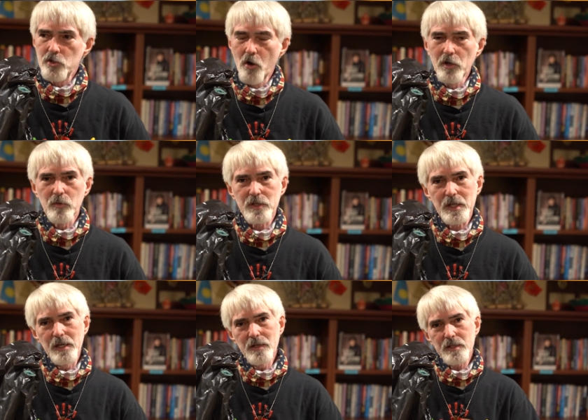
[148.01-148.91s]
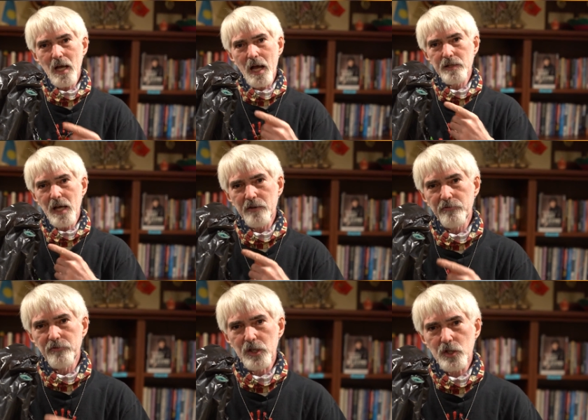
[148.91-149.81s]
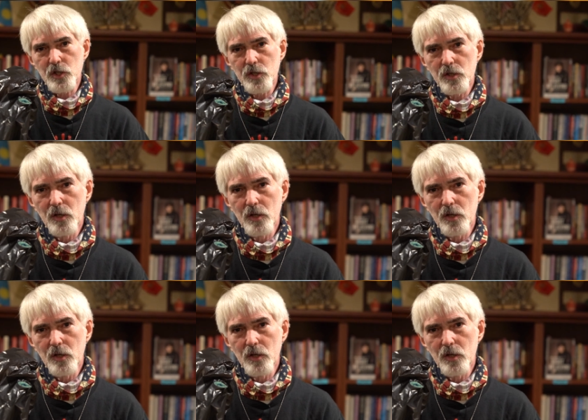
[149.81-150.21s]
Jonah was inside that fish